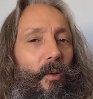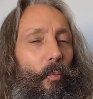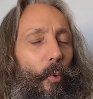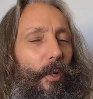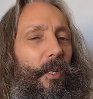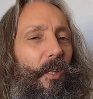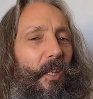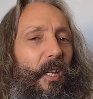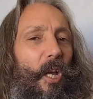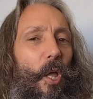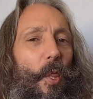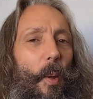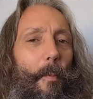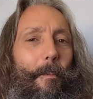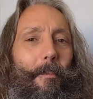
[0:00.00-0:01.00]
One of the
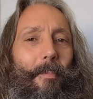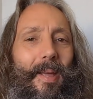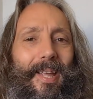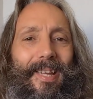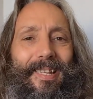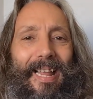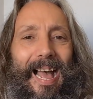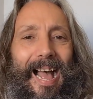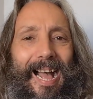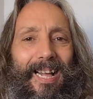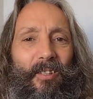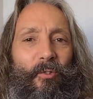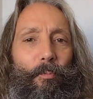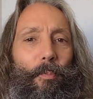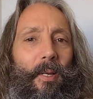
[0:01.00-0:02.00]
other main
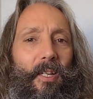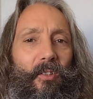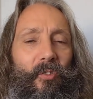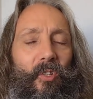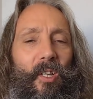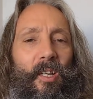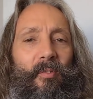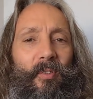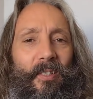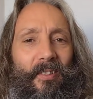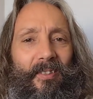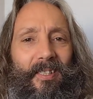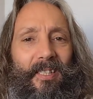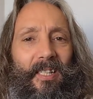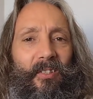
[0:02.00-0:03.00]
aspects of a
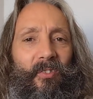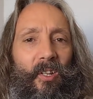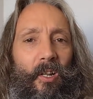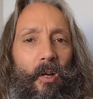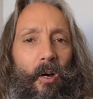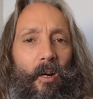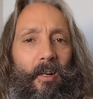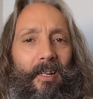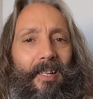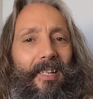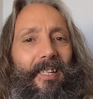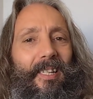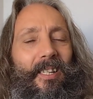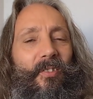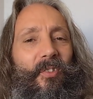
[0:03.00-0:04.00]
DSLR
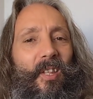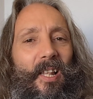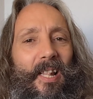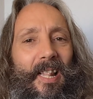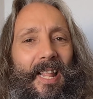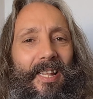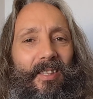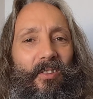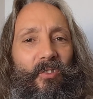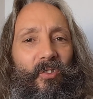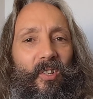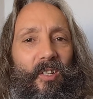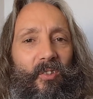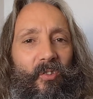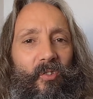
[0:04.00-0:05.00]
is the
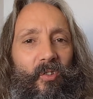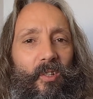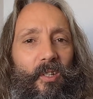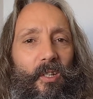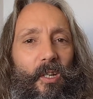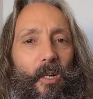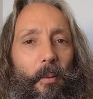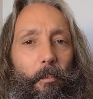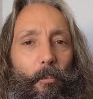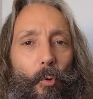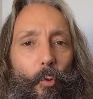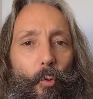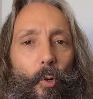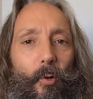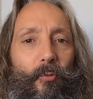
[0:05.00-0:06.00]
lenses.
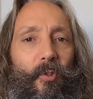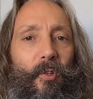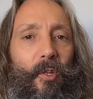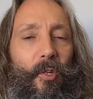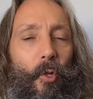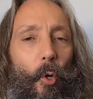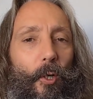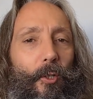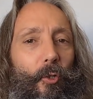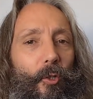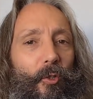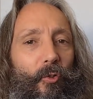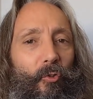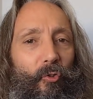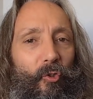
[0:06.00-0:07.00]
More often than not, you
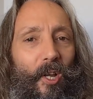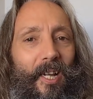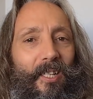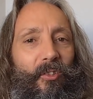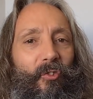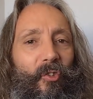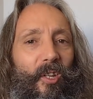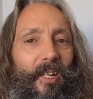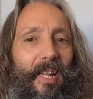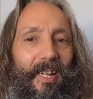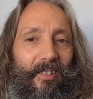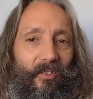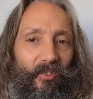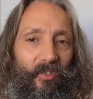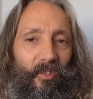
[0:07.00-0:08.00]
can change the
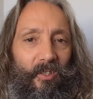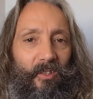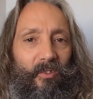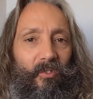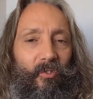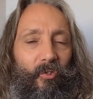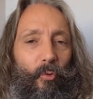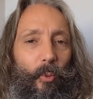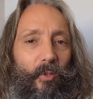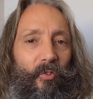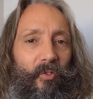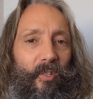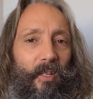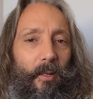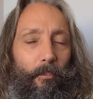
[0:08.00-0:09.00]
lens,
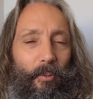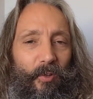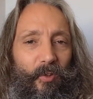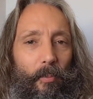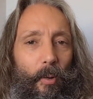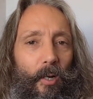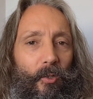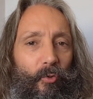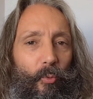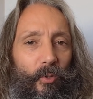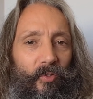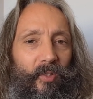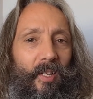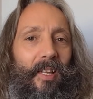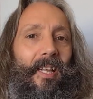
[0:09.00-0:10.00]
twist it, press the button,
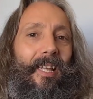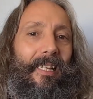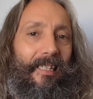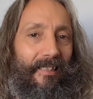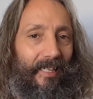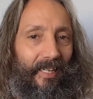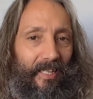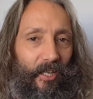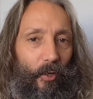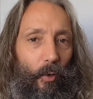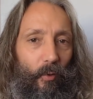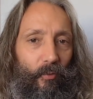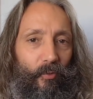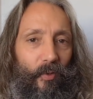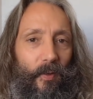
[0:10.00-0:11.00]
twist it, take it
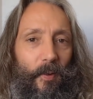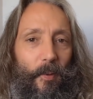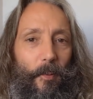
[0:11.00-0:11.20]
off.